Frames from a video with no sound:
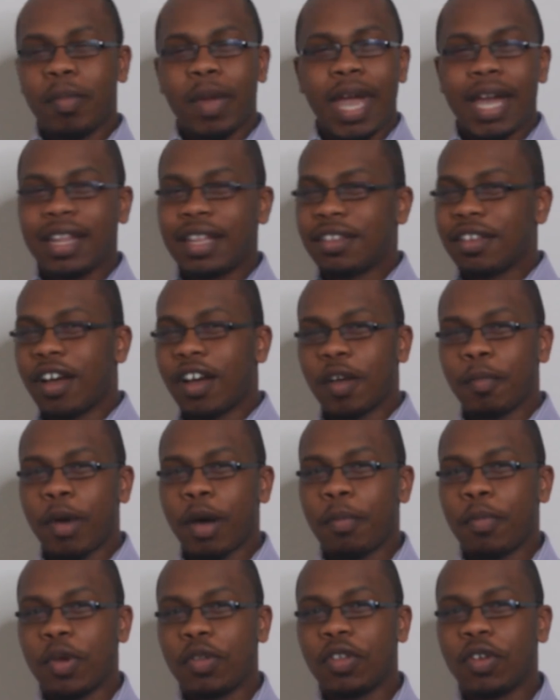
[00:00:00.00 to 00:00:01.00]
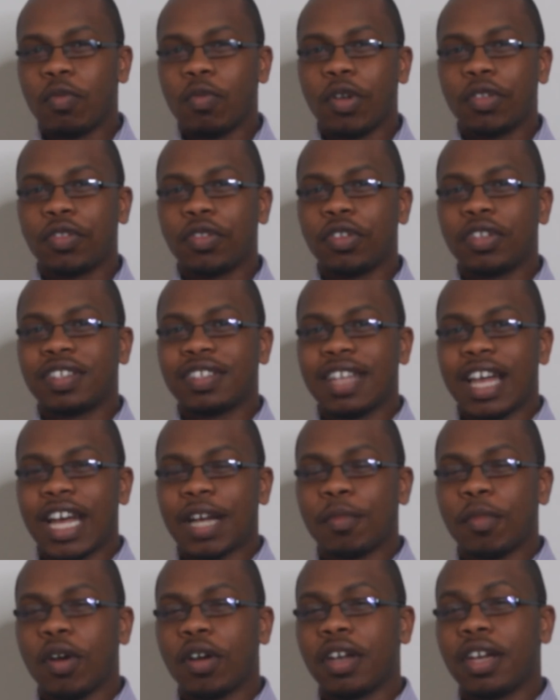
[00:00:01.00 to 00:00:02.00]
Mainly talk about building wealth through the
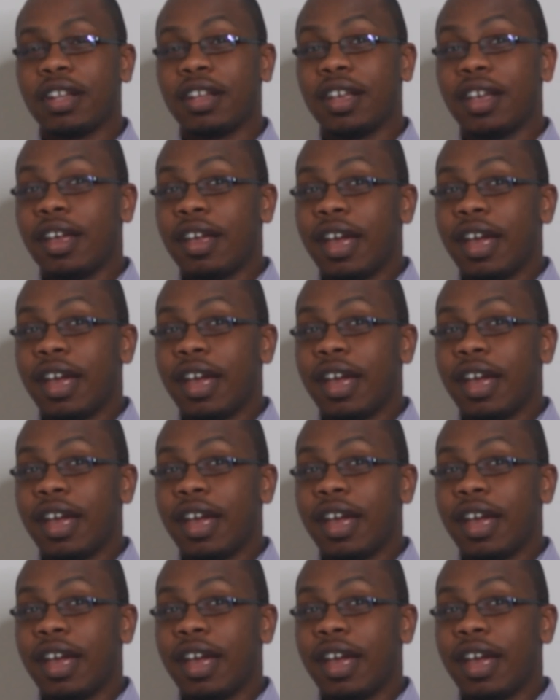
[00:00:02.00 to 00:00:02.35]
stock market